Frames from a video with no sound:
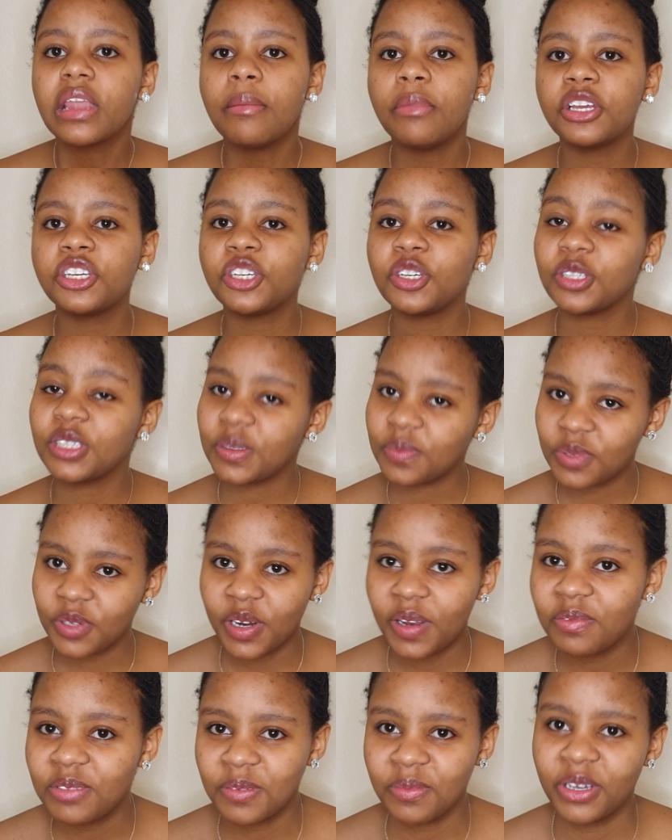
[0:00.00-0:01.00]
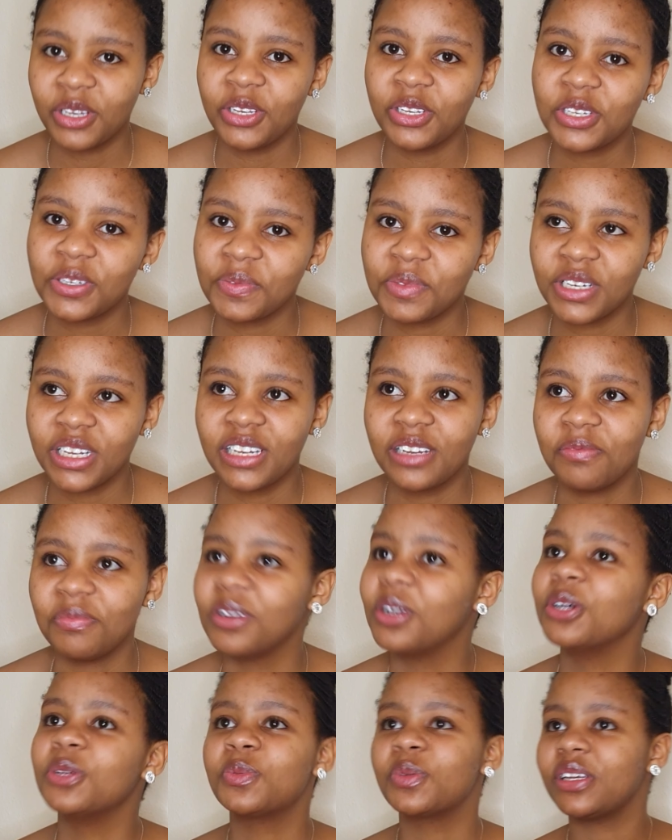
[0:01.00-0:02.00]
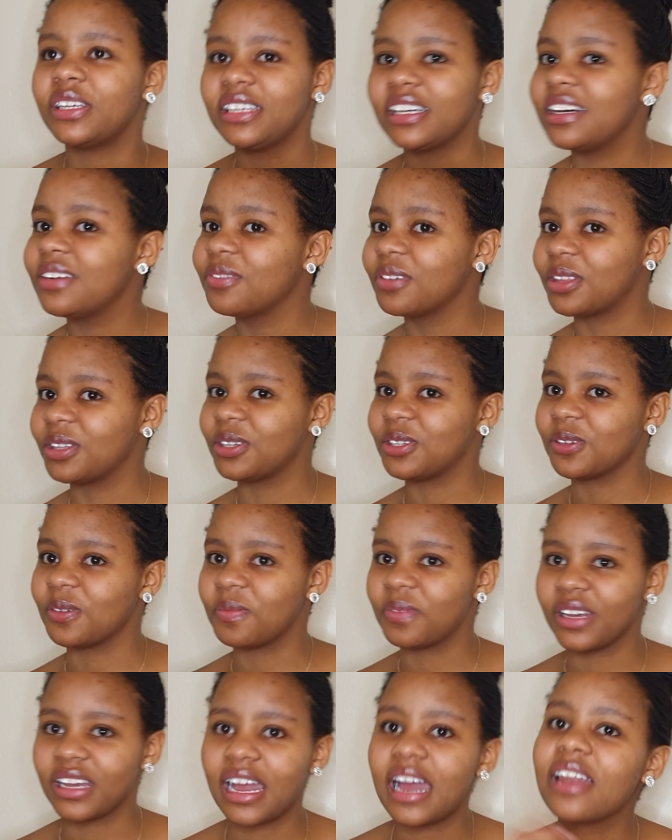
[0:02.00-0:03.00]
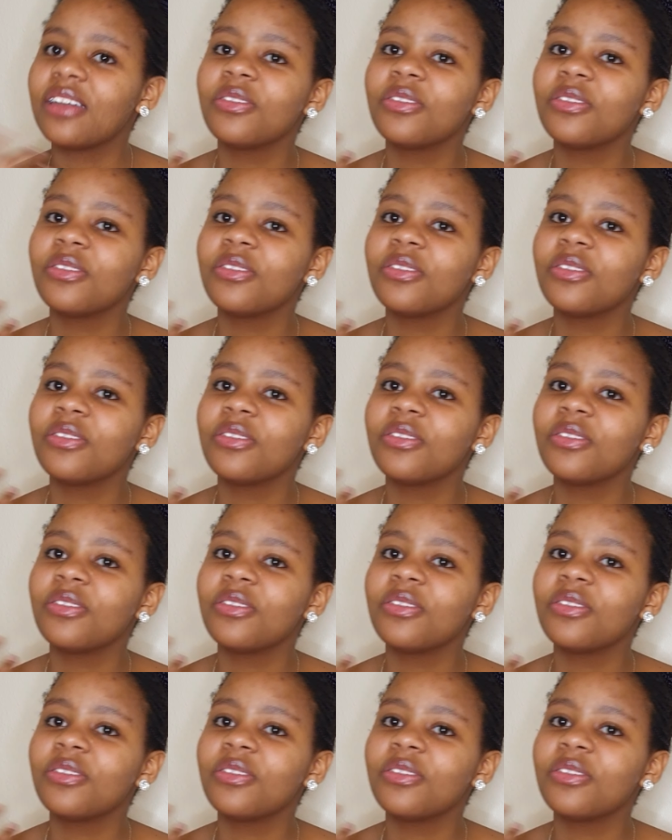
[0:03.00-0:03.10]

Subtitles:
make sure you subscribe to my YouTube channel, because we're done with the topic.